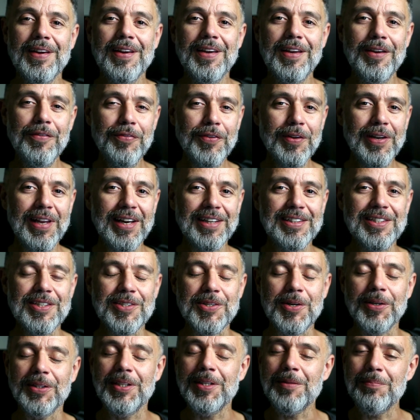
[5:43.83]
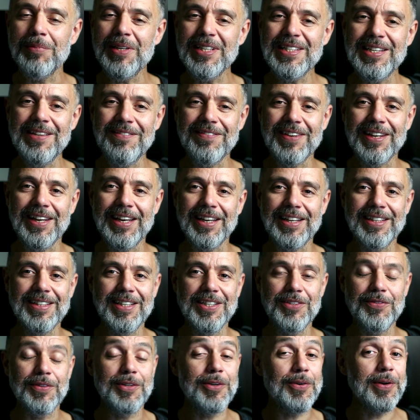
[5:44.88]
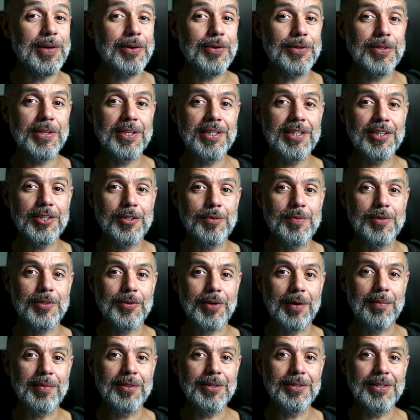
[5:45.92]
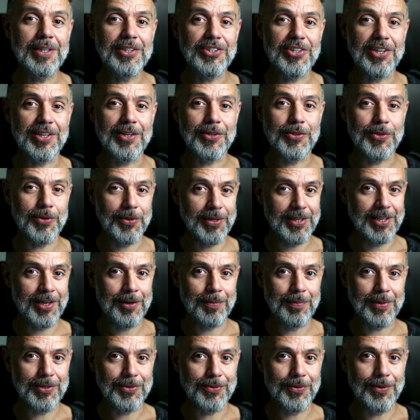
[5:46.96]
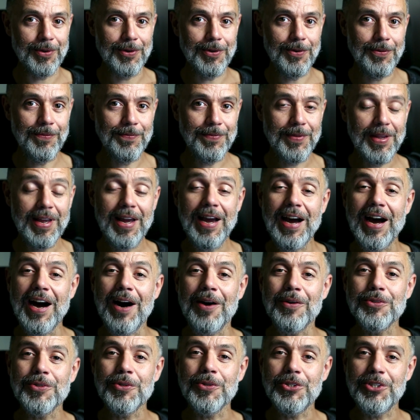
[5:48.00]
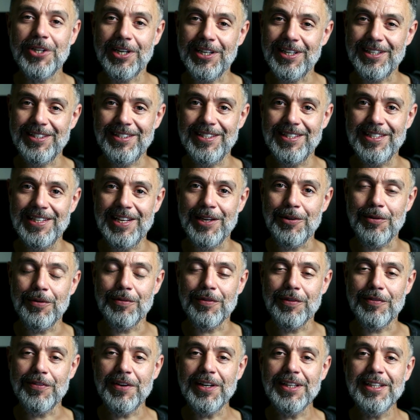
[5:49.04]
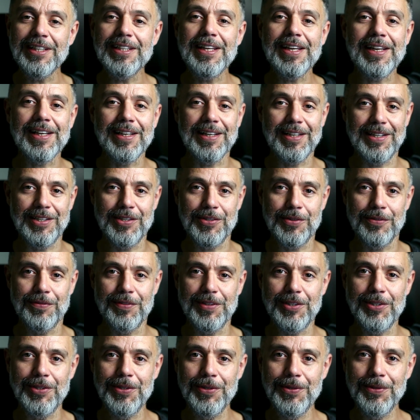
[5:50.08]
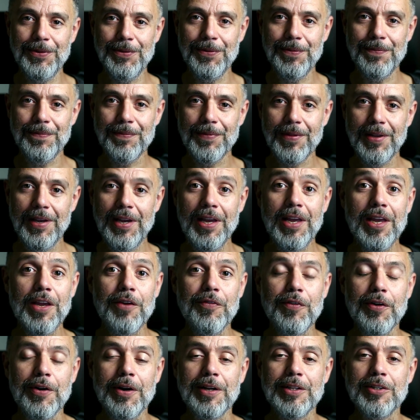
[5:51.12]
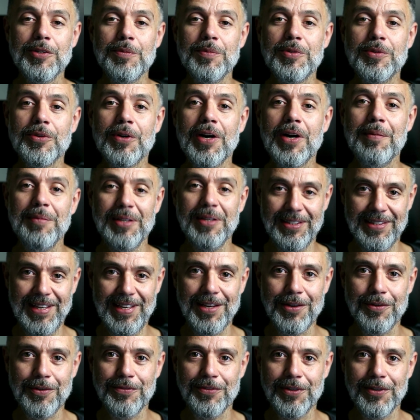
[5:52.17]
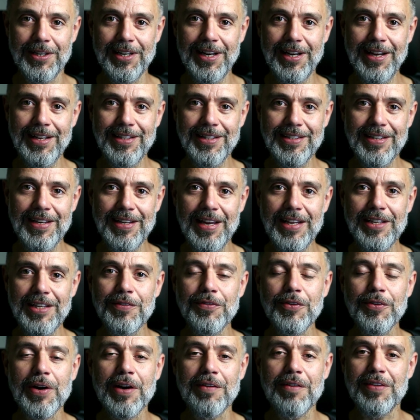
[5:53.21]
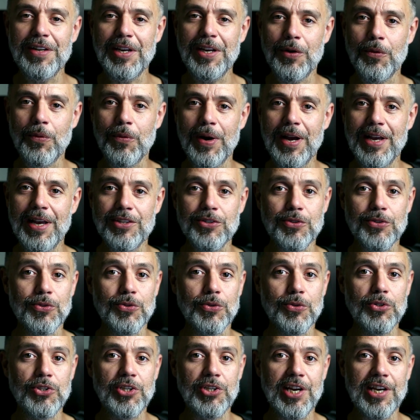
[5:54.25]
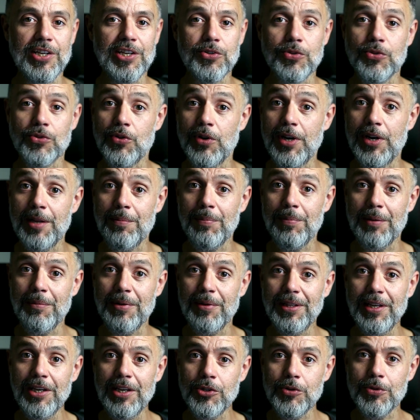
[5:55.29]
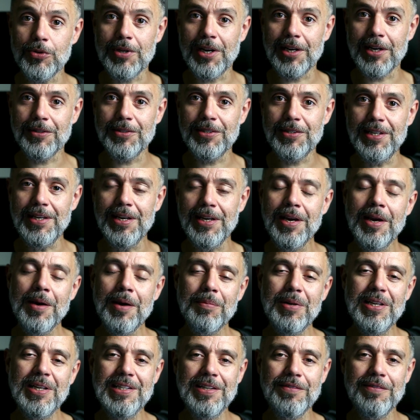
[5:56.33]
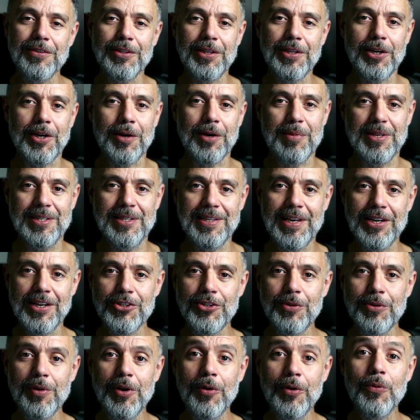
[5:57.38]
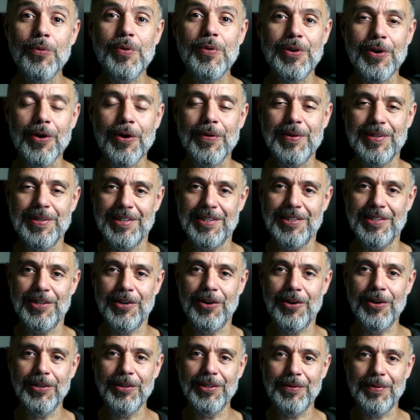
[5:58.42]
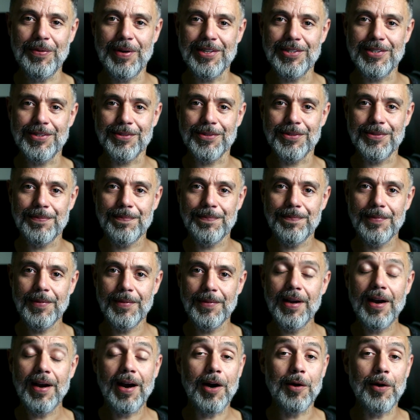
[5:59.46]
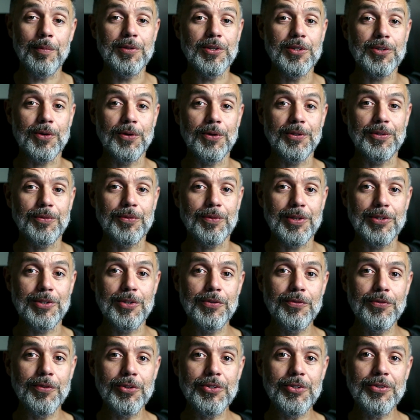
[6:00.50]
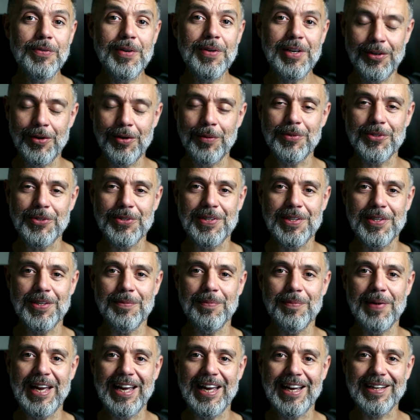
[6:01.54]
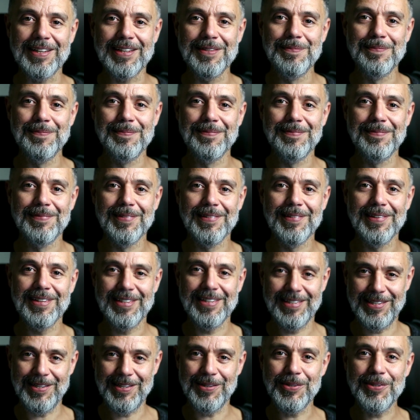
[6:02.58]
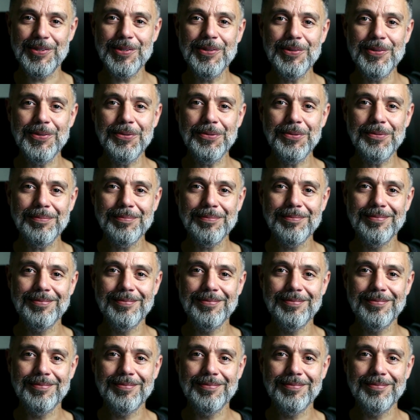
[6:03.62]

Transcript: if you like this content, please leave a like in this video and consider subscribing to the channel so it can help us grow. I also share this link with a friend and they can learn something too. If you already subscribed, thank you for that. And if you have any questions, suggestions, or any implementation you'd like to see, please leave in the comment section below. We always answer all the questions. I hope this content was useful to you and hope to see you back. See you soon.